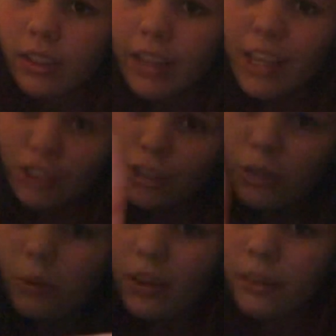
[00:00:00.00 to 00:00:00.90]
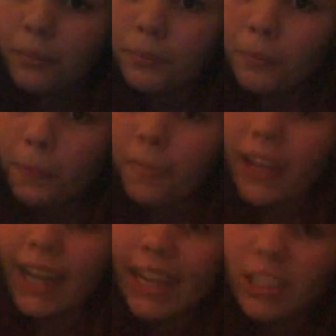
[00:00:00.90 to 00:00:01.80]
if you there's want to see one. more photos, and
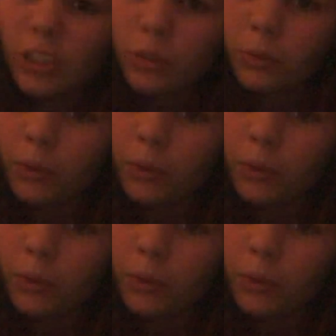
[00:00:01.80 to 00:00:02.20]
here's a good